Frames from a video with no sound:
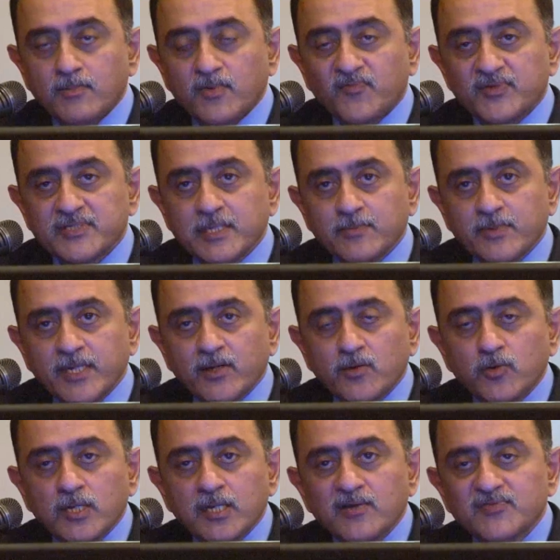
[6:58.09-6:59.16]
But for somebody
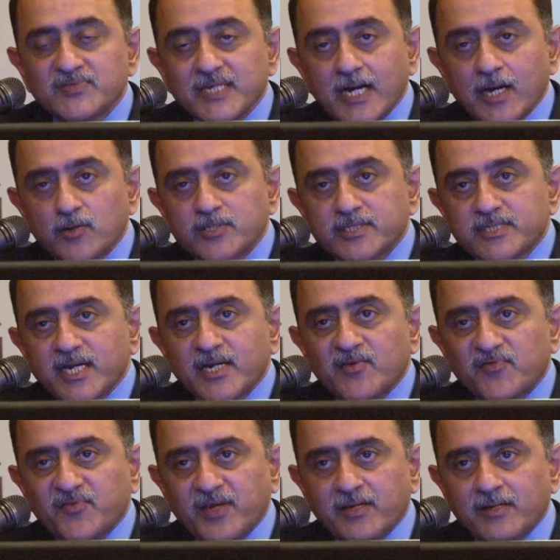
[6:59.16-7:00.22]
who lives
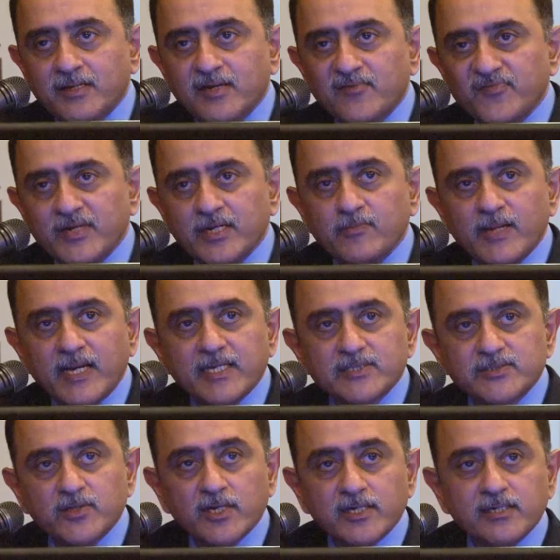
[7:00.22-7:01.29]
outside of Kerala, Federal
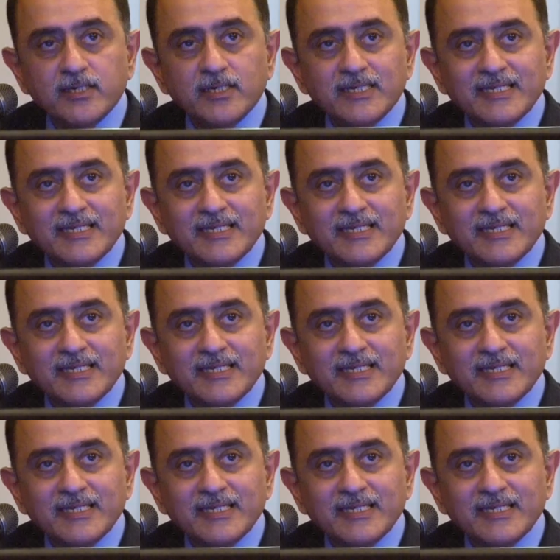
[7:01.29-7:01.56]
Bank is not